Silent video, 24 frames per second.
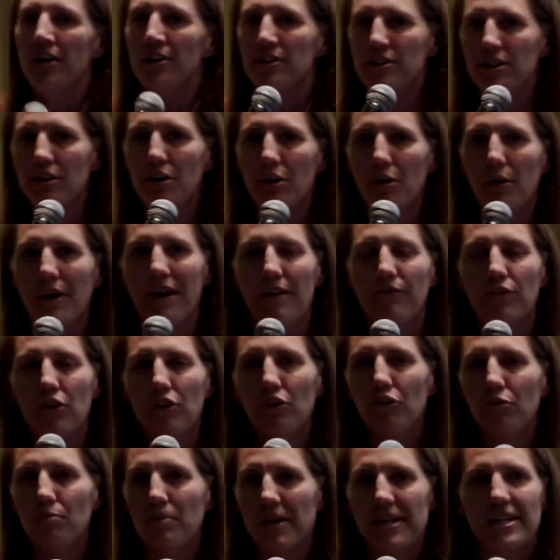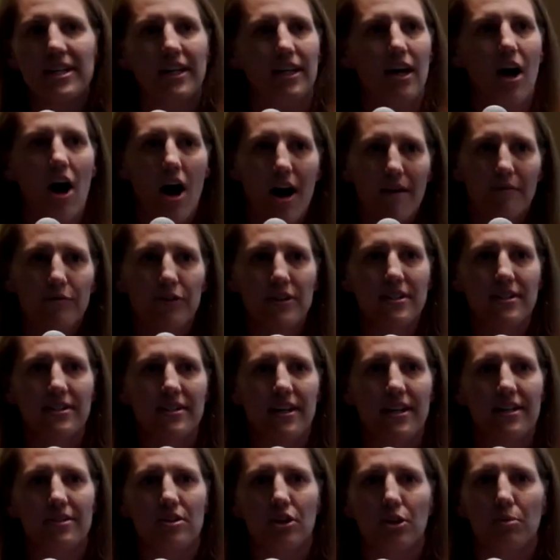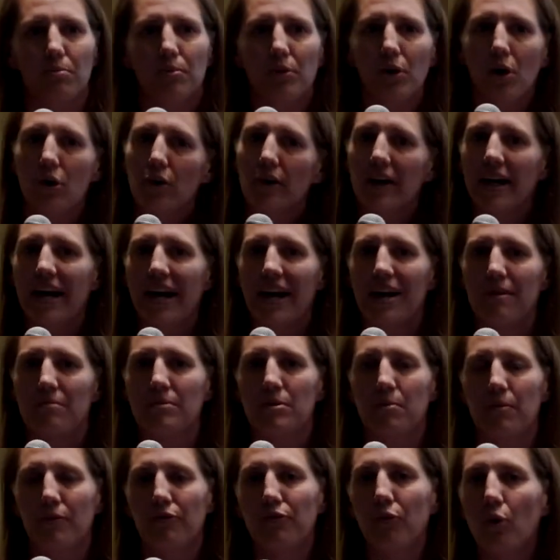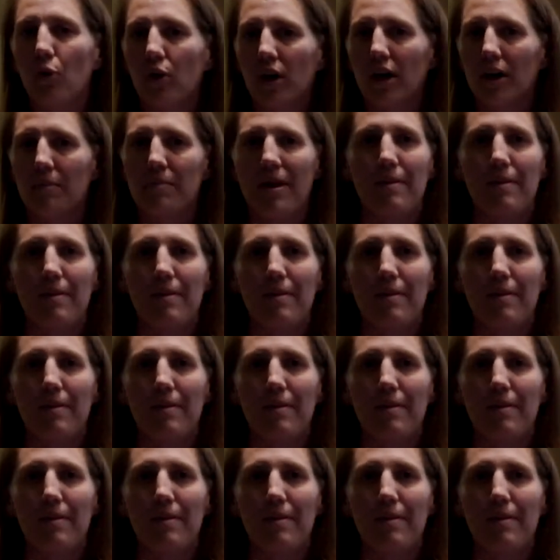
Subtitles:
So if you've been to conferences or programs before,